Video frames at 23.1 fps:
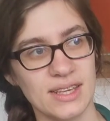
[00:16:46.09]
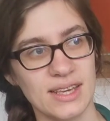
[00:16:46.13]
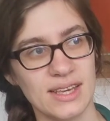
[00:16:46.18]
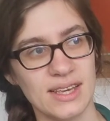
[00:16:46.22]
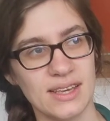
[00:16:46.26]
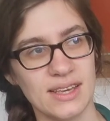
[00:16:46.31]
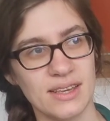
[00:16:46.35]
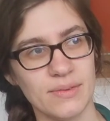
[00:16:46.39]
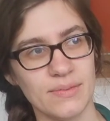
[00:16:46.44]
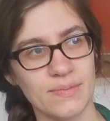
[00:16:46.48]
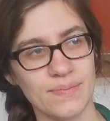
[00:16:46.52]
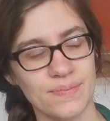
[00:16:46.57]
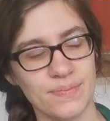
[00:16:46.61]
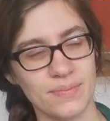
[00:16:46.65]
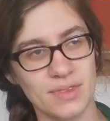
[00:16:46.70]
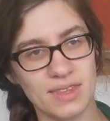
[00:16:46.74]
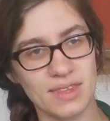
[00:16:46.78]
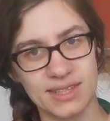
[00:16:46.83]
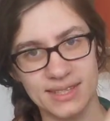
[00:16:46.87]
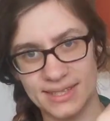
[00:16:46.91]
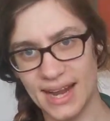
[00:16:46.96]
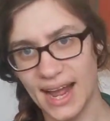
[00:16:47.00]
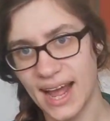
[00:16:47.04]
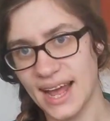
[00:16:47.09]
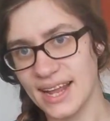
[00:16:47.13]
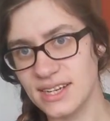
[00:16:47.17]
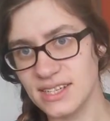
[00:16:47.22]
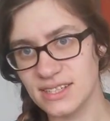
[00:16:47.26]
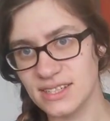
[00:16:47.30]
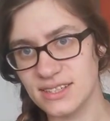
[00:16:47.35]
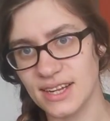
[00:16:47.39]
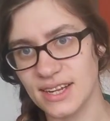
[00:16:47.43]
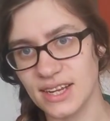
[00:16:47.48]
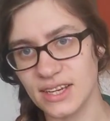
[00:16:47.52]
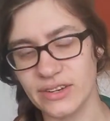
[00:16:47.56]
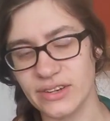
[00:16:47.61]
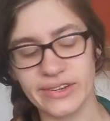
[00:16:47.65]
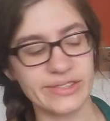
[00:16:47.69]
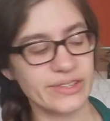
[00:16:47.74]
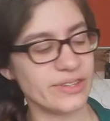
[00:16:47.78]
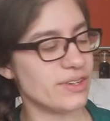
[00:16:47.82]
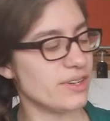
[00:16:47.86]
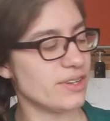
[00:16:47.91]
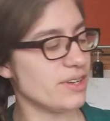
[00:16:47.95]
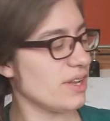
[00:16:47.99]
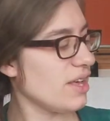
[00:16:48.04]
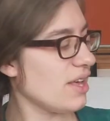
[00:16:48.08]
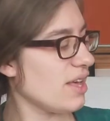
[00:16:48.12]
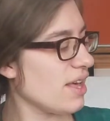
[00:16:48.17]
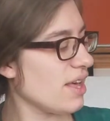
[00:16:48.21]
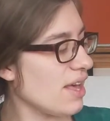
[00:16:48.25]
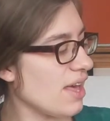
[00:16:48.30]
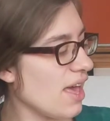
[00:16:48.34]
the stand that it goes on.